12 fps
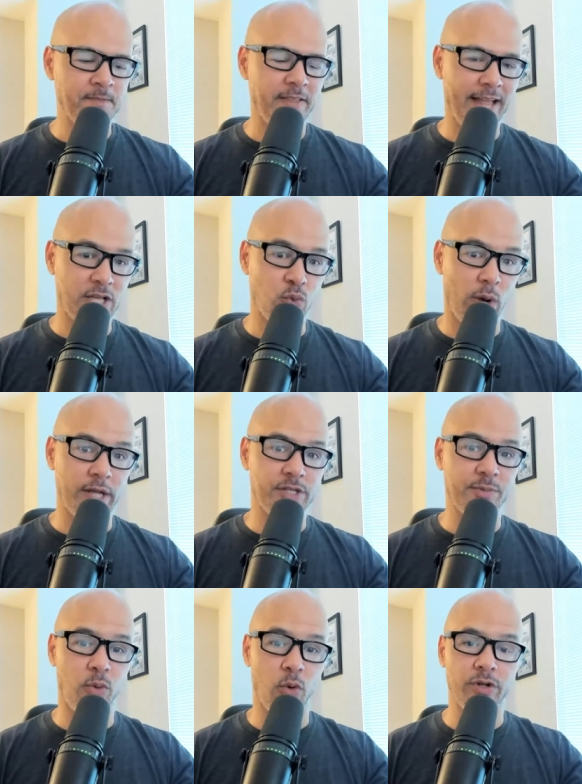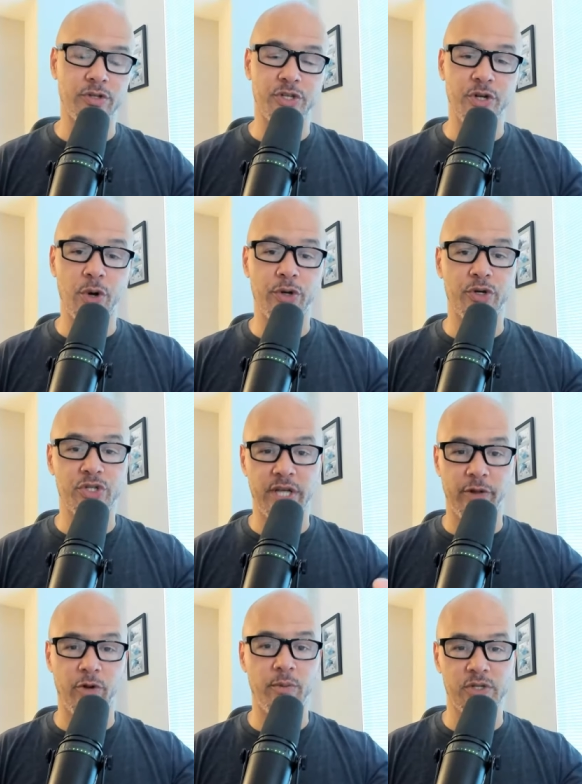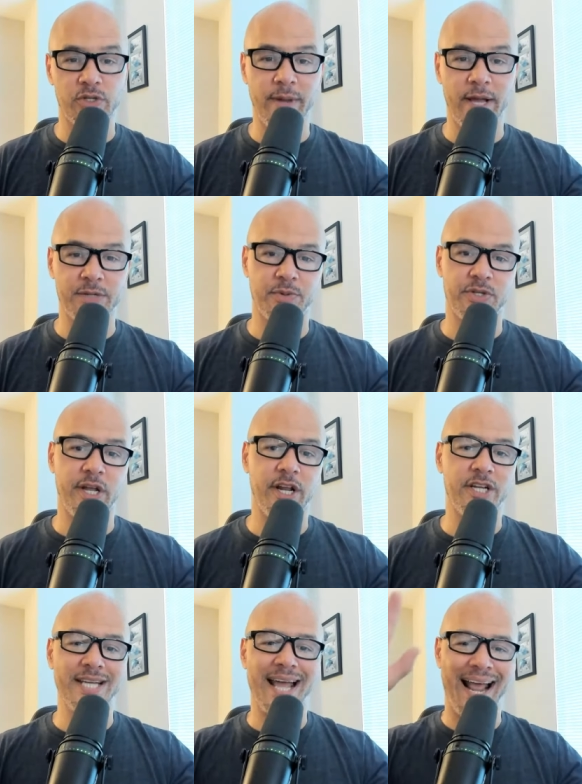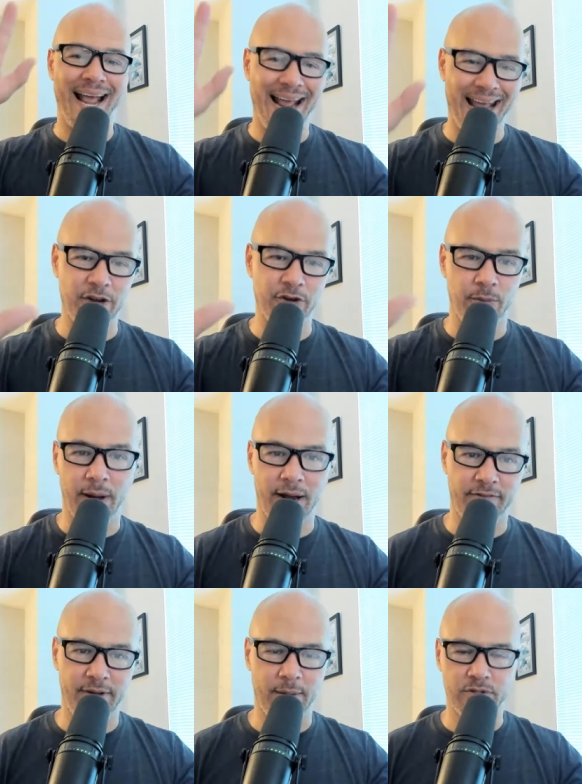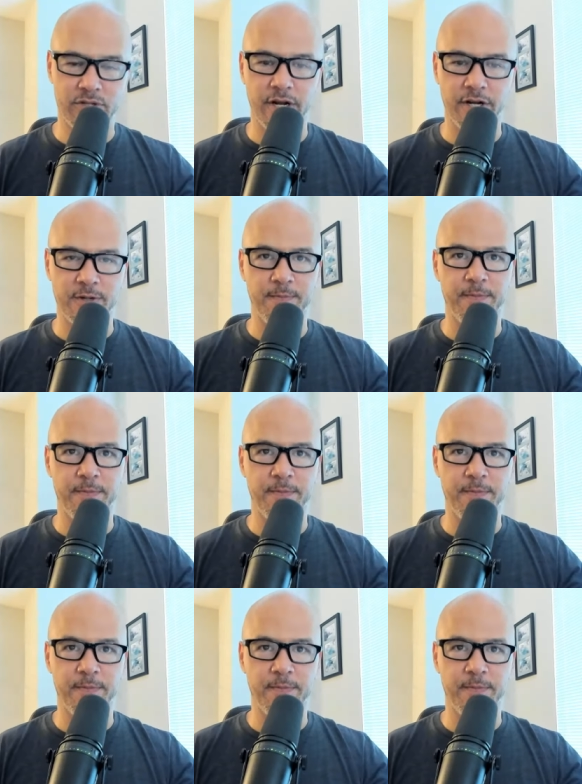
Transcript: That's why it's important to know your skeletal muscle mass percentage and your body fat percentage.